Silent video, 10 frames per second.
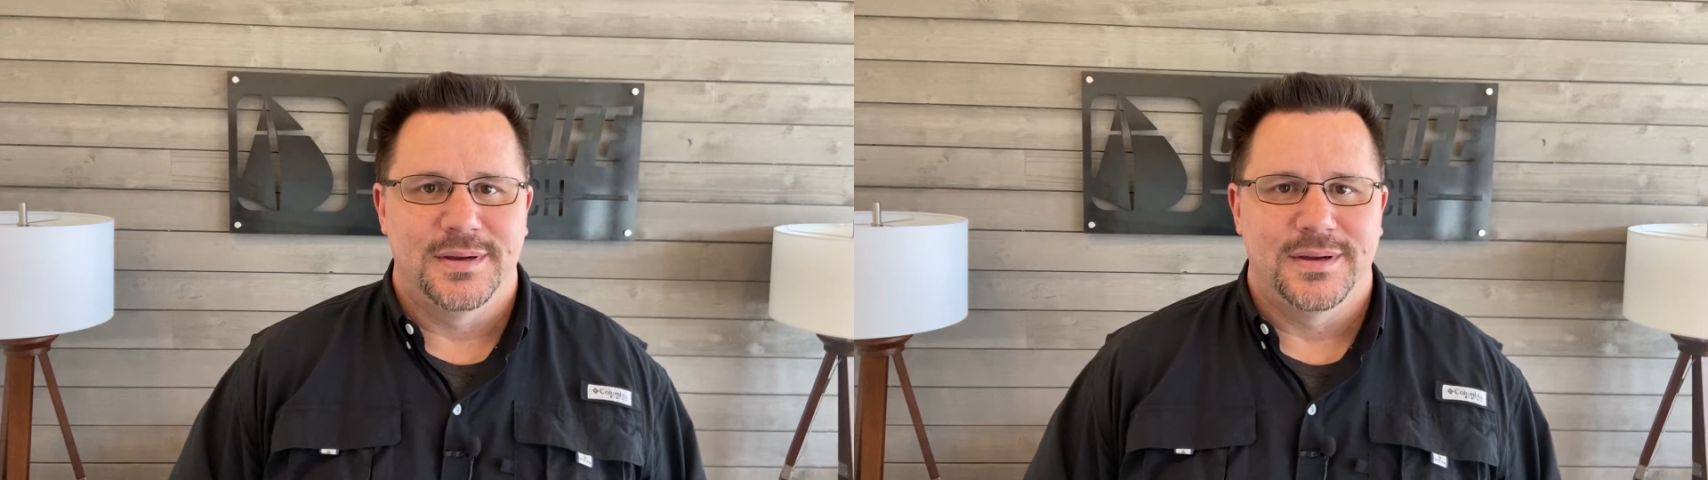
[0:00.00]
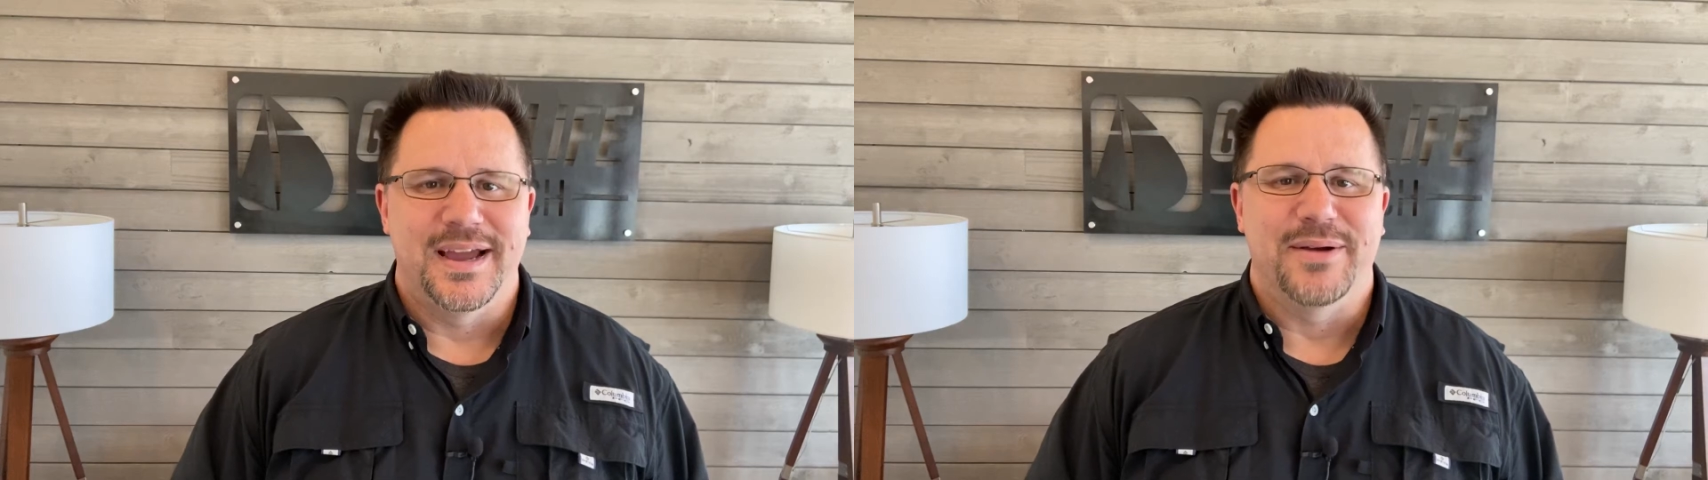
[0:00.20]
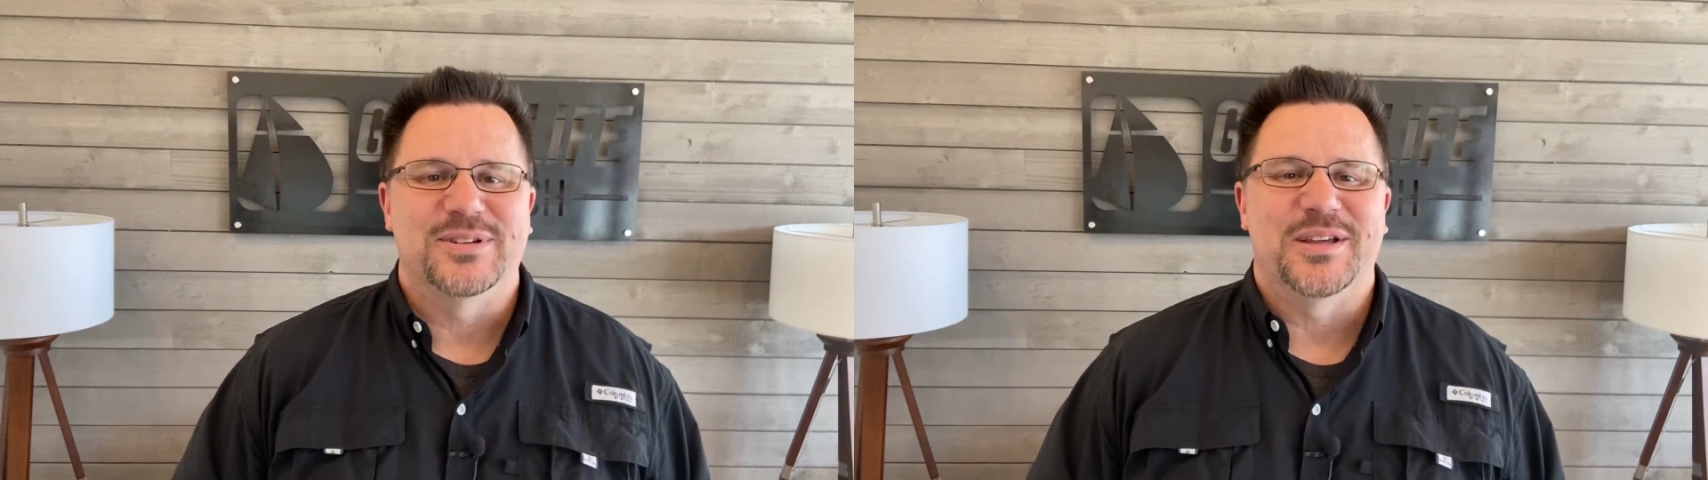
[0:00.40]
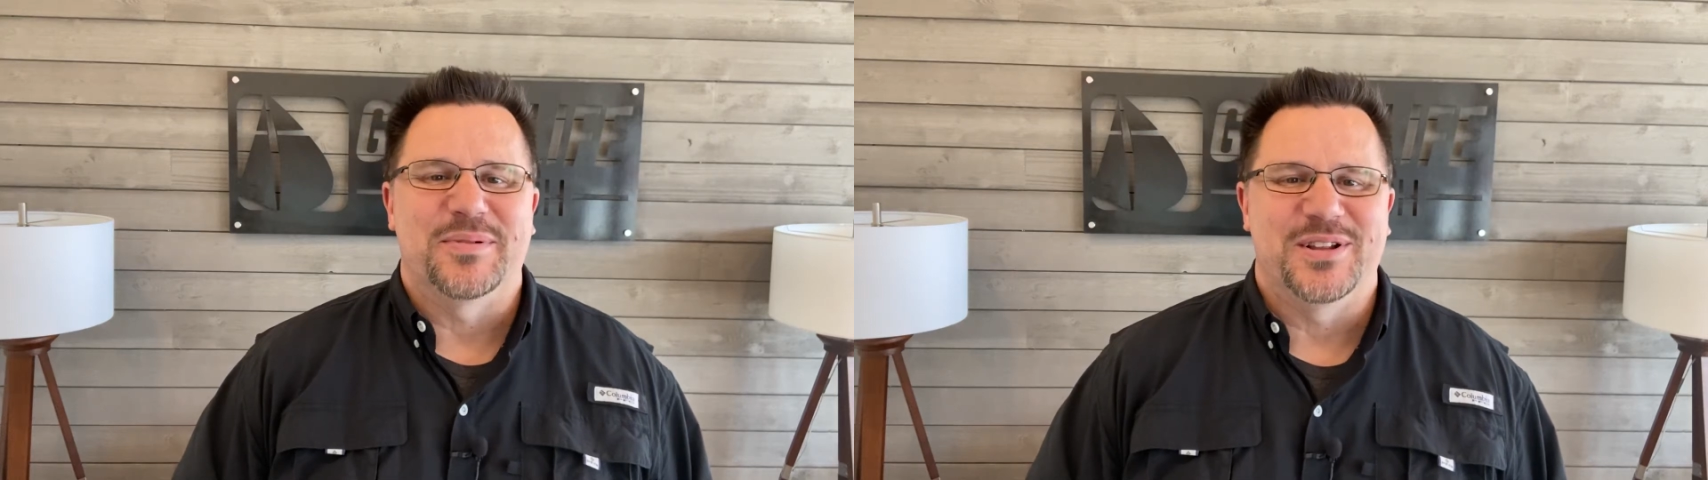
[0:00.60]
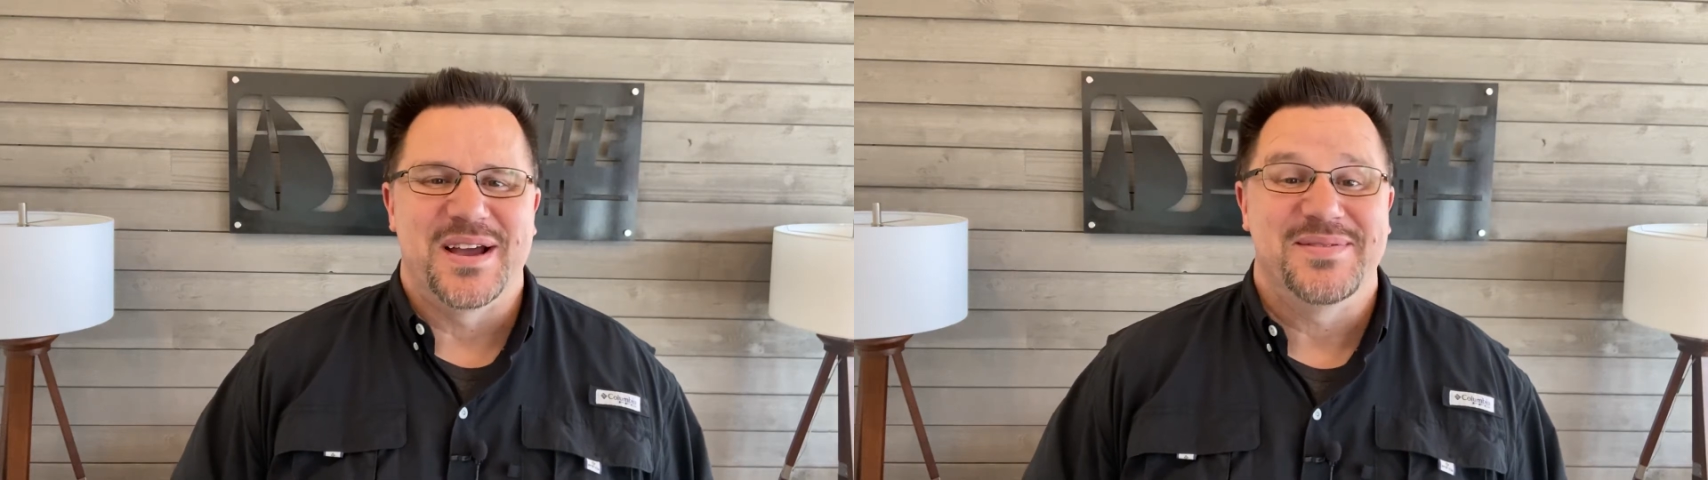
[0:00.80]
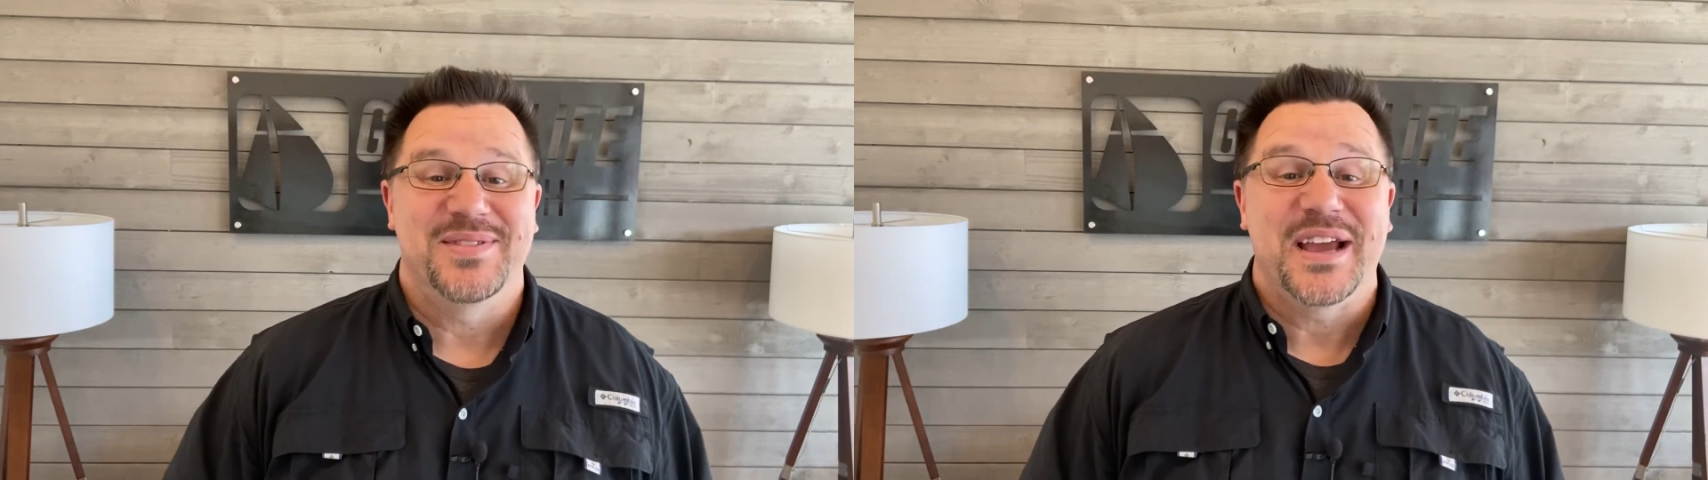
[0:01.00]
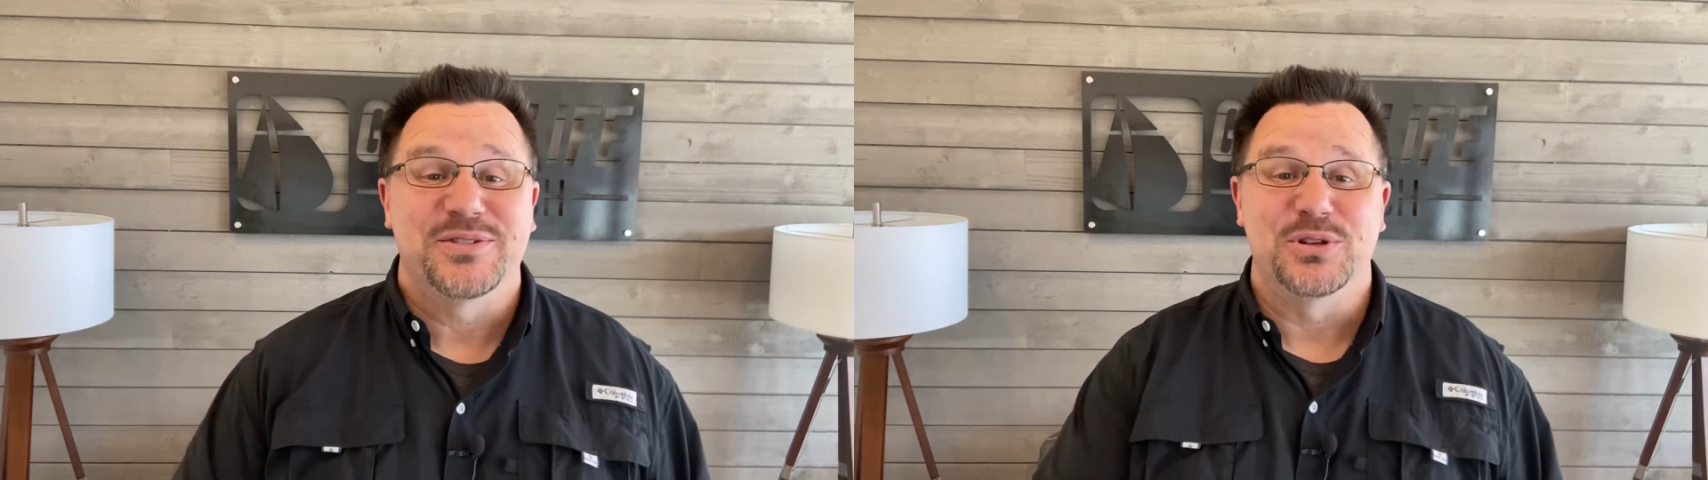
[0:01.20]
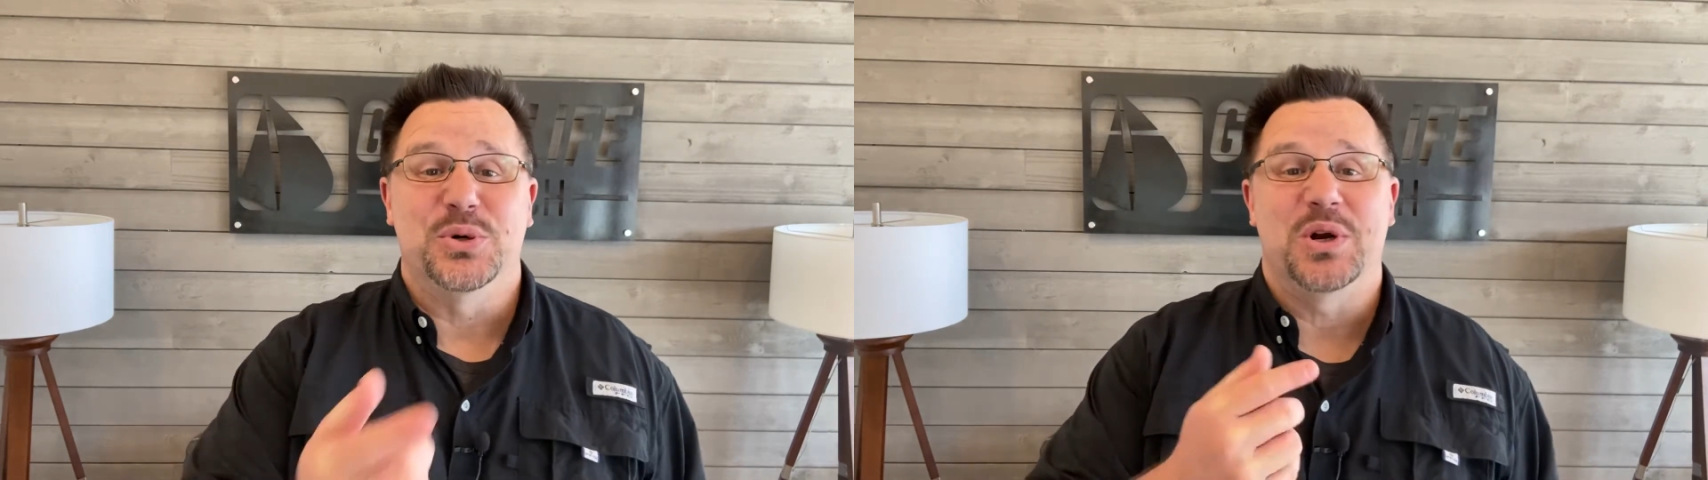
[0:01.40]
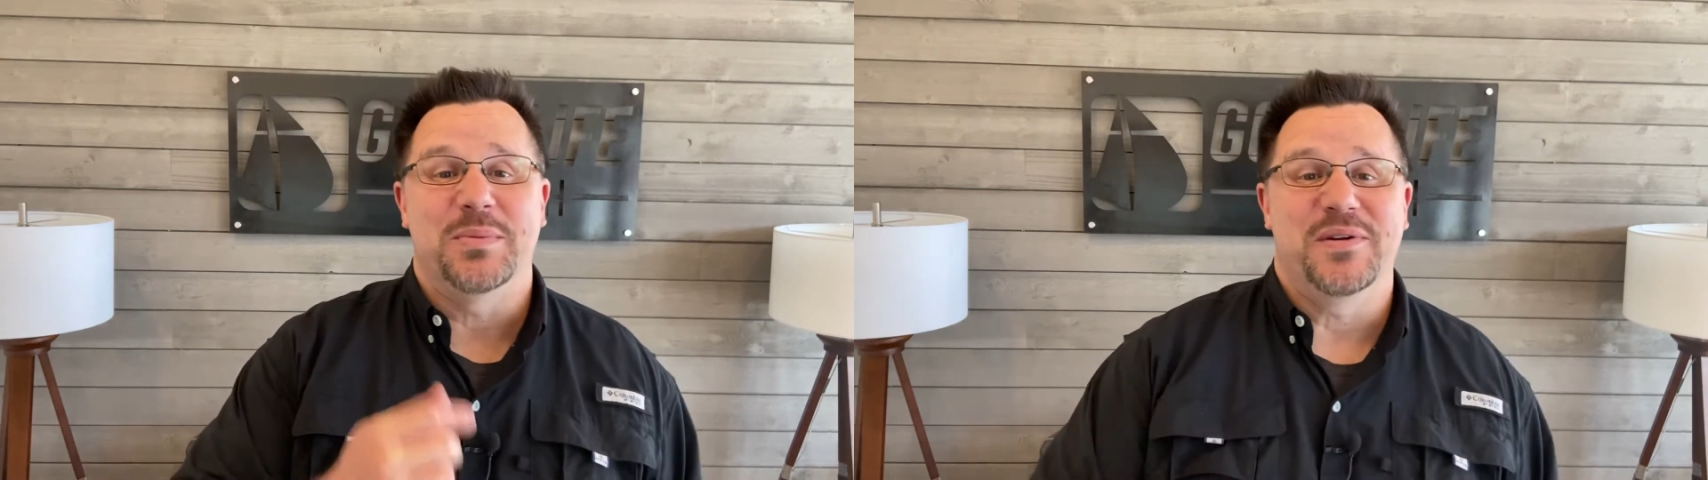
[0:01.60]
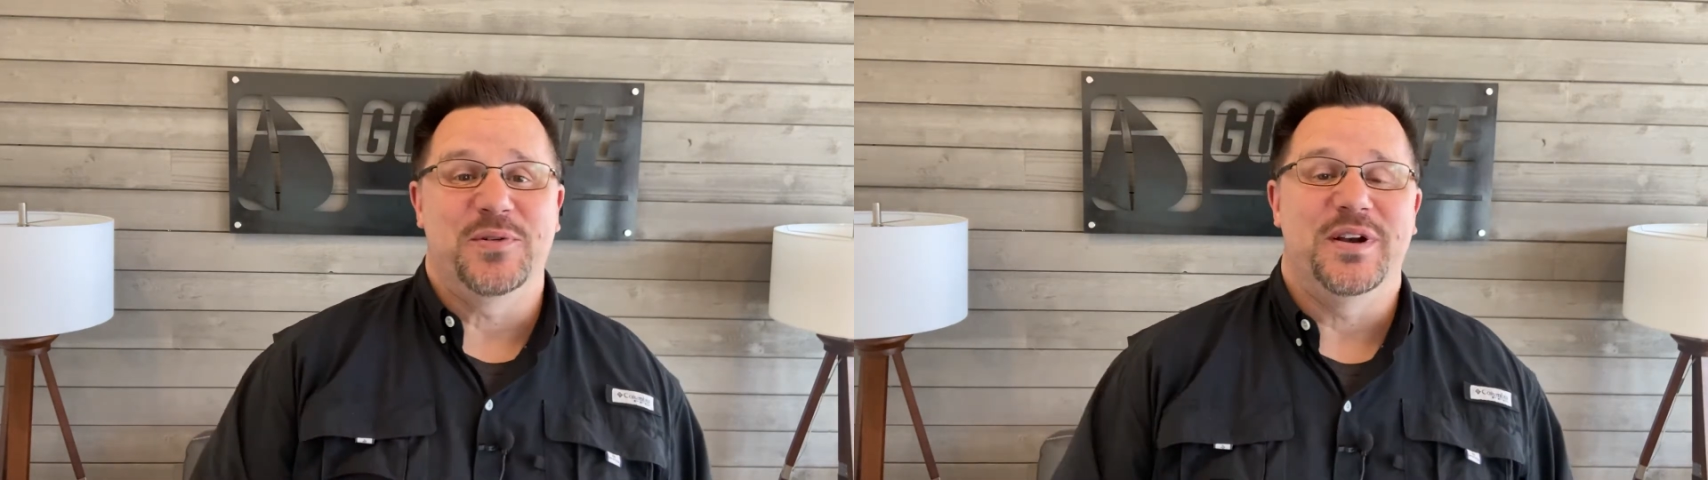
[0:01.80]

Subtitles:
Hey, what's up, Good Life? Thanks for joining me for